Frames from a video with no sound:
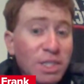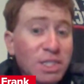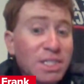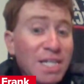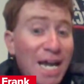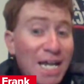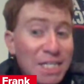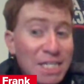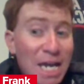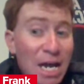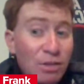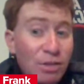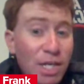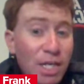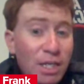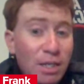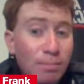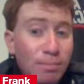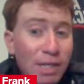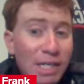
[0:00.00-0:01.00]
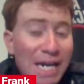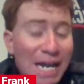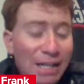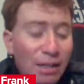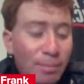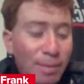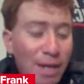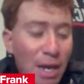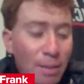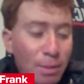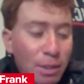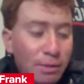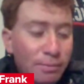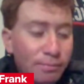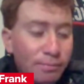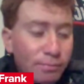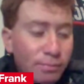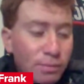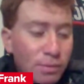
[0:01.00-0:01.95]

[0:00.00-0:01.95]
Because that's how they can beat Alabama.